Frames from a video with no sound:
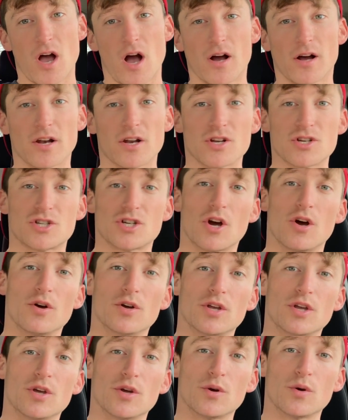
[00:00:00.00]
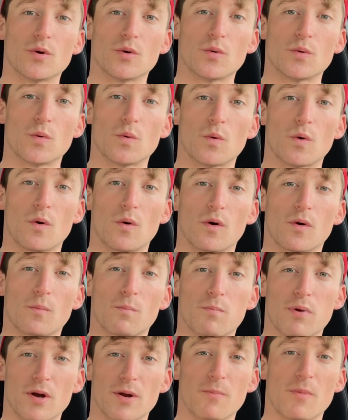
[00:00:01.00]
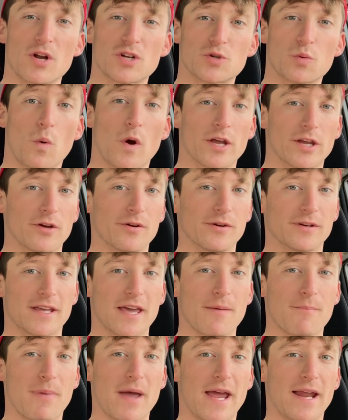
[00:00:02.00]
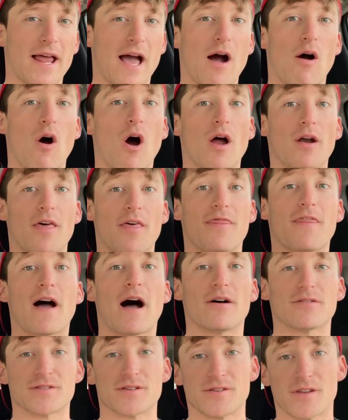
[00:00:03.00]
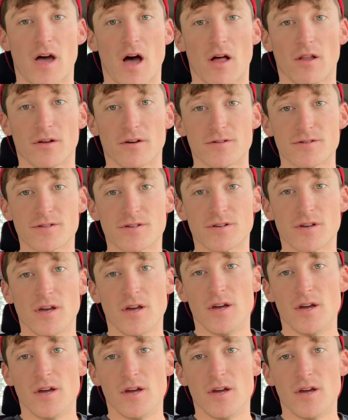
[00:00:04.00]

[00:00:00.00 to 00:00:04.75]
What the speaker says: I'm going to show you pretty much what you'd get paid out on $1,000.